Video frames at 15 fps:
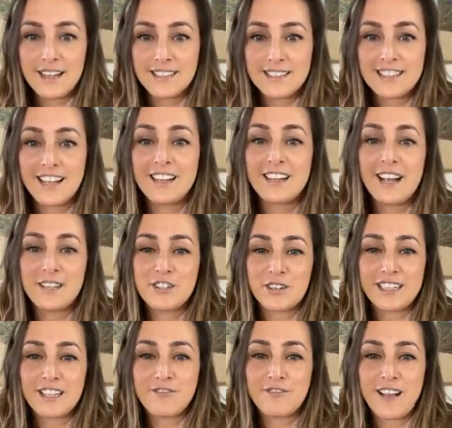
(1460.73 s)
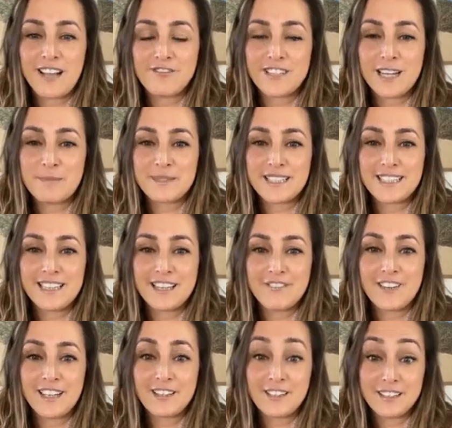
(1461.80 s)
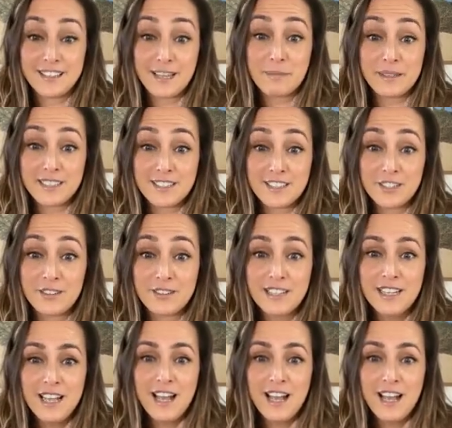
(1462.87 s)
so I drink it 5 times a day if I could. Yeah, me too.